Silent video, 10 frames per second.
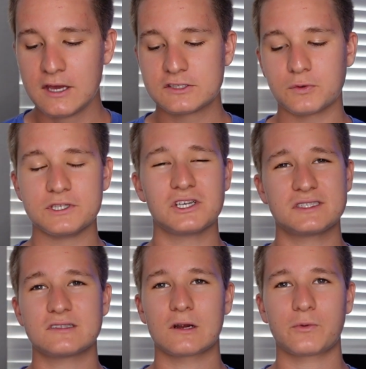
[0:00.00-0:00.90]
so we
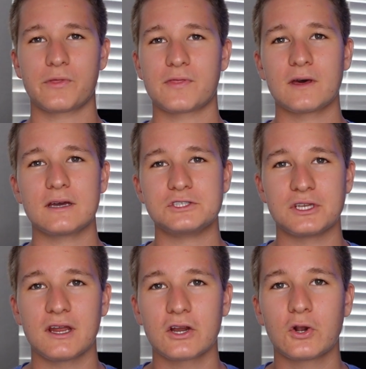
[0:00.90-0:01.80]
just stuck with the
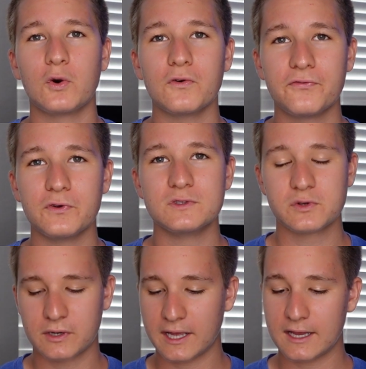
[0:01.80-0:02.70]
generic Whole Foods
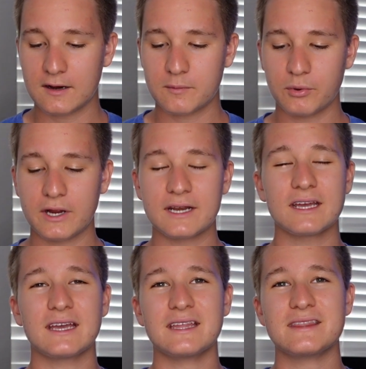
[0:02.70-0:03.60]
organic brand,
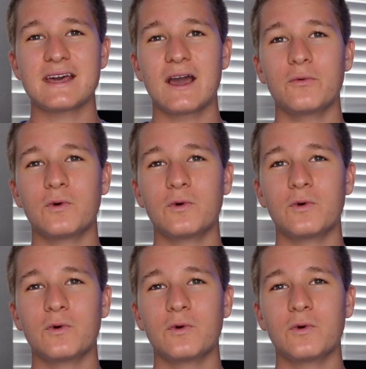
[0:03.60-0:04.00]
and that